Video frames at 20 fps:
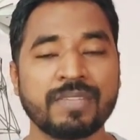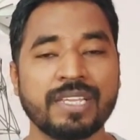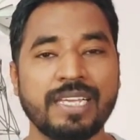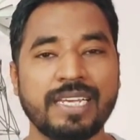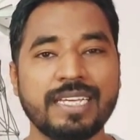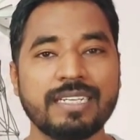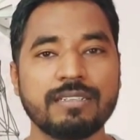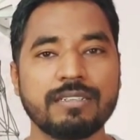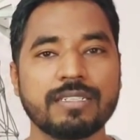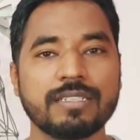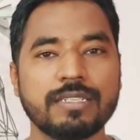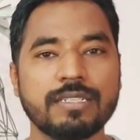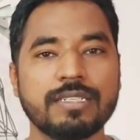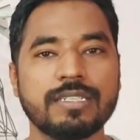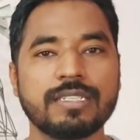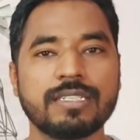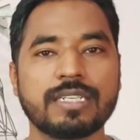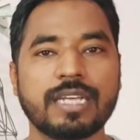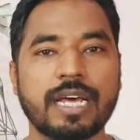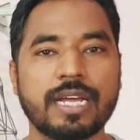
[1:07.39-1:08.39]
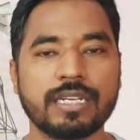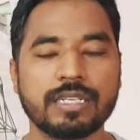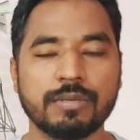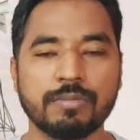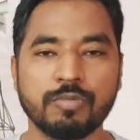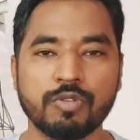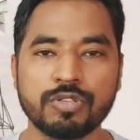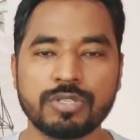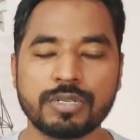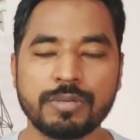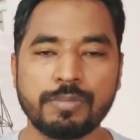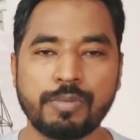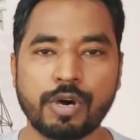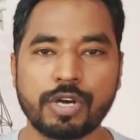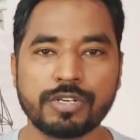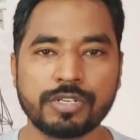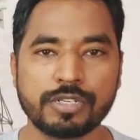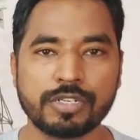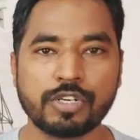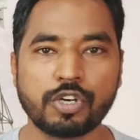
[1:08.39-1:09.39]
let us understand the most
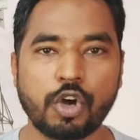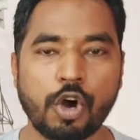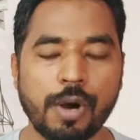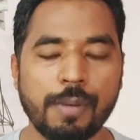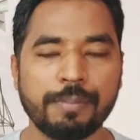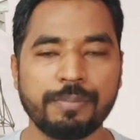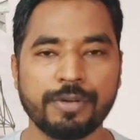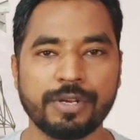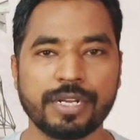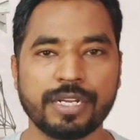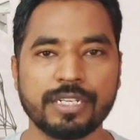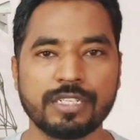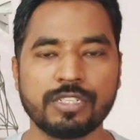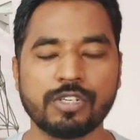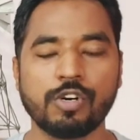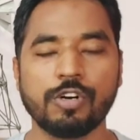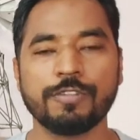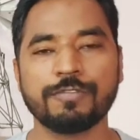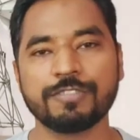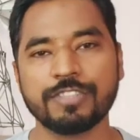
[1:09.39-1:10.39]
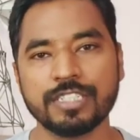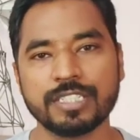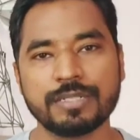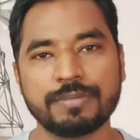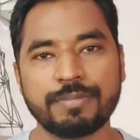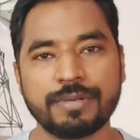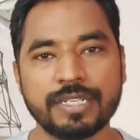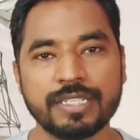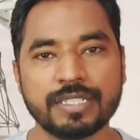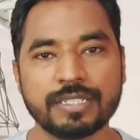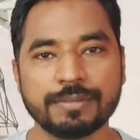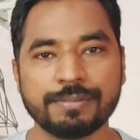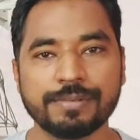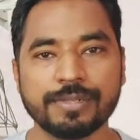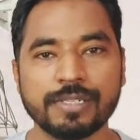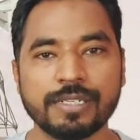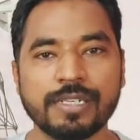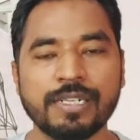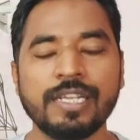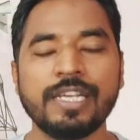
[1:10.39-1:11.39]
important component of this
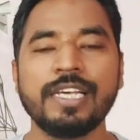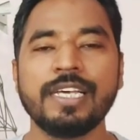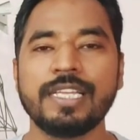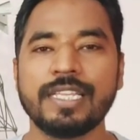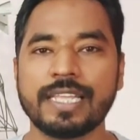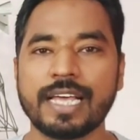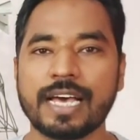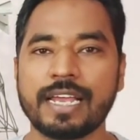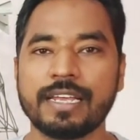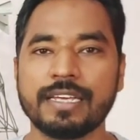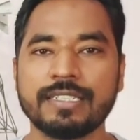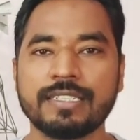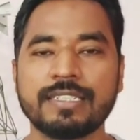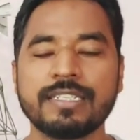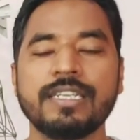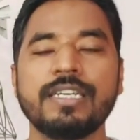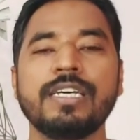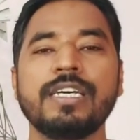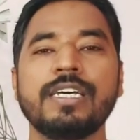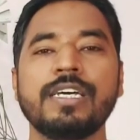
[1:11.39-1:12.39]
principle that is